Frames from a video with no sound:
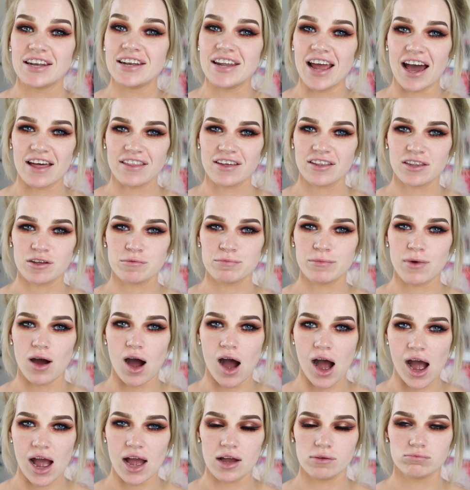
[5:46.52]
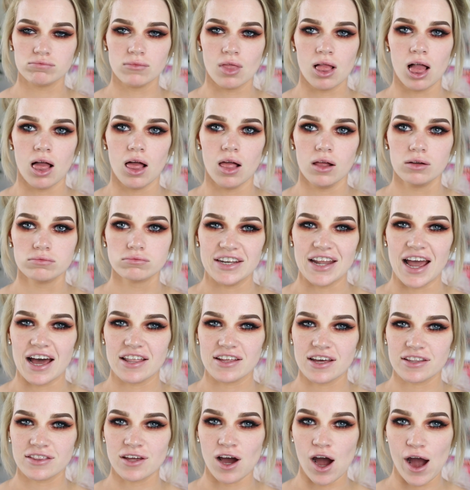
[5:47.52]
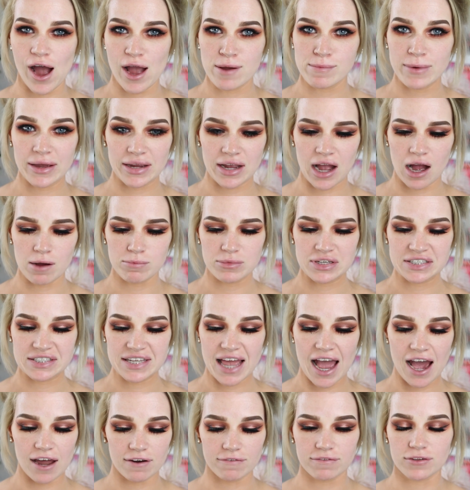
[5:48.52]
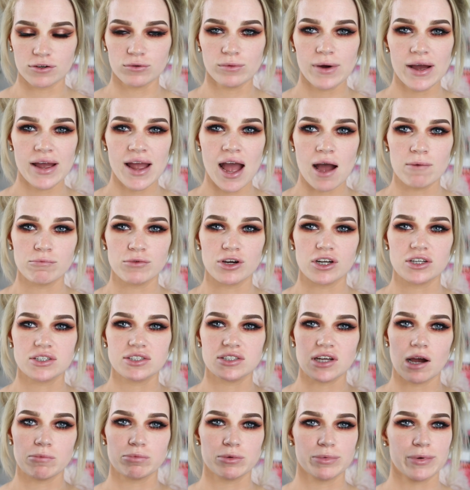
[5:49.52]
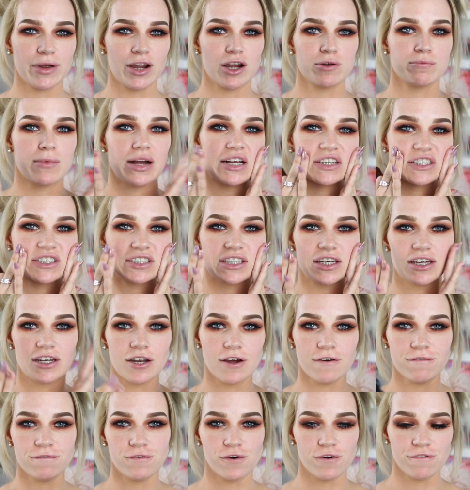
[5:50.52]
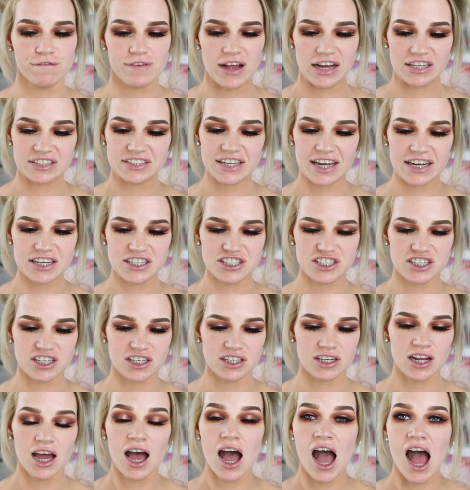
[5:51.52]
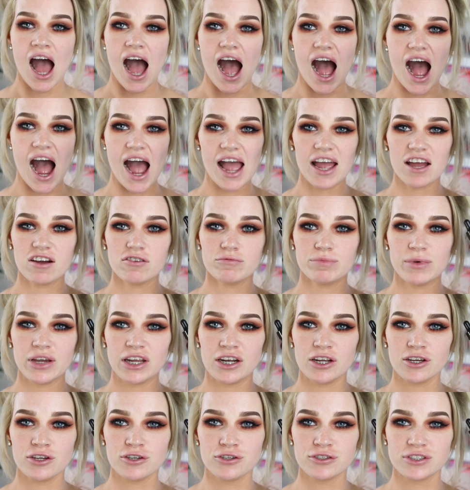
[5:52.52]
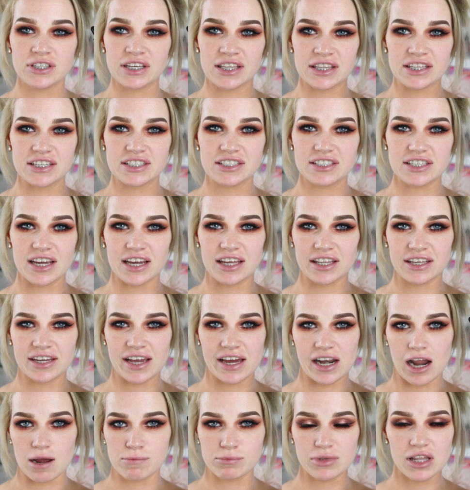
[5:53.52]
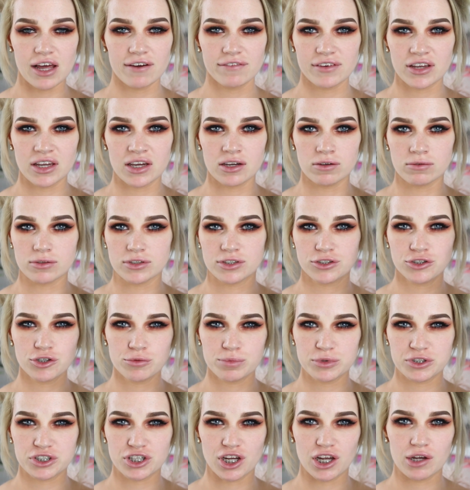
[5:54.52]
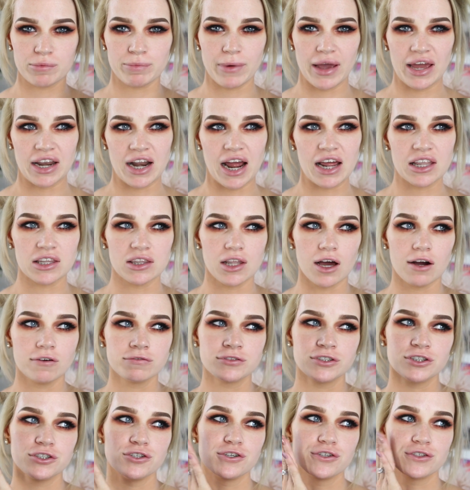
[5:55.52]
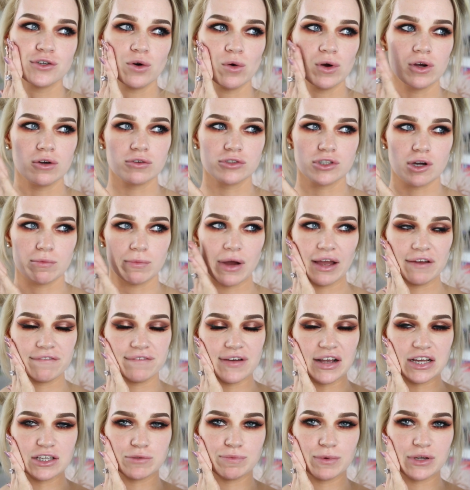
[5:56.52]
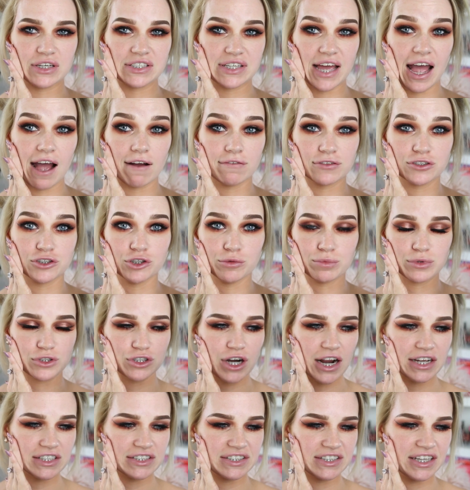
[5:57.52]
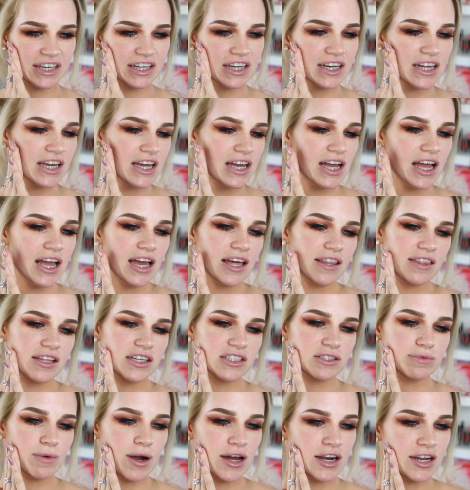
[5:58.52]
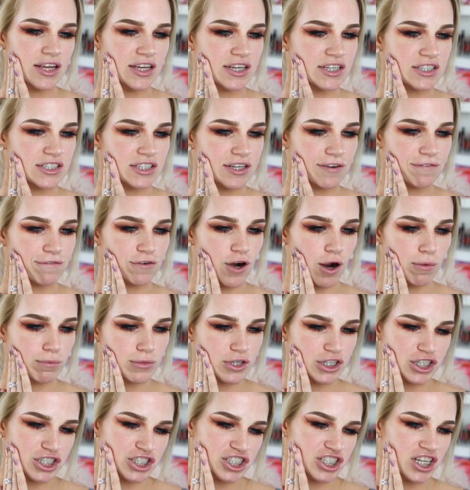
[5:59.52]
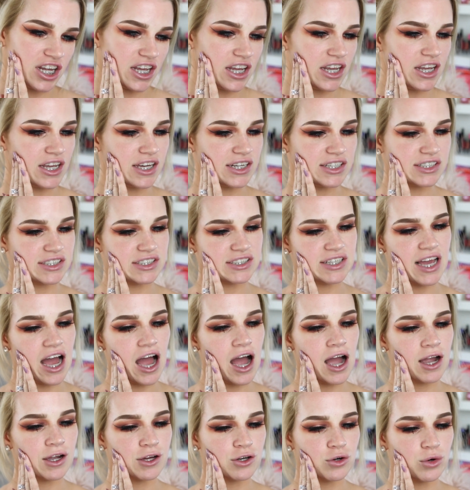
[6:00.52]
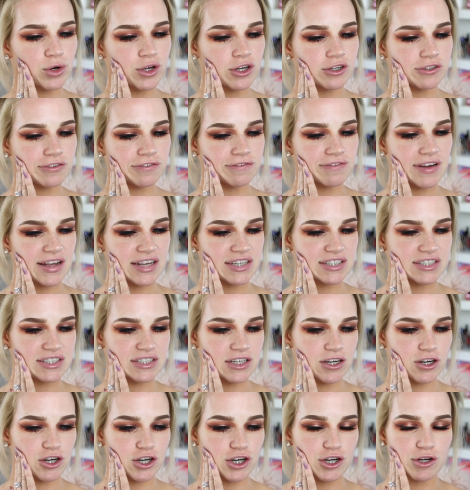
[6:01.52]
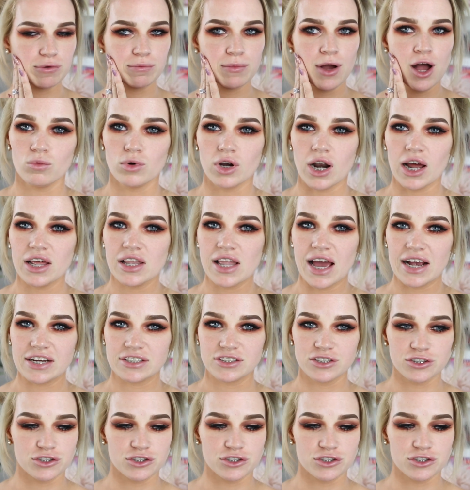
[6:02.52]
And now that the eye makeup is out of the way, I'm going to start preparing my skin for foundation. I have been using this lately and I'm loving it. It was super cheap and I love to use oils on my face because I have super dry skin. This one is from Shein. It is the Argan Oil Face Serum. What I like